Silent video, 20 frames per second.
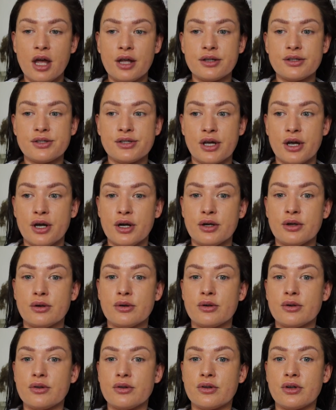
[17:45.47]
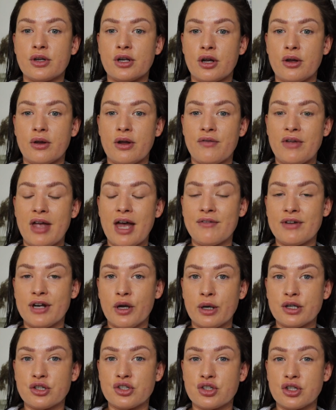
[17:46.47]
So, you know, if you have any
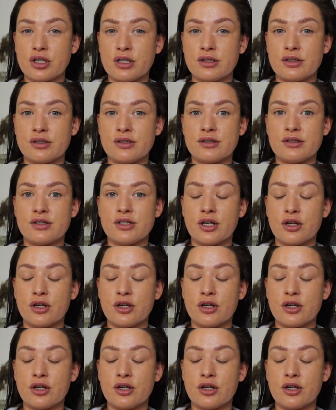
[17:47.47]
questions,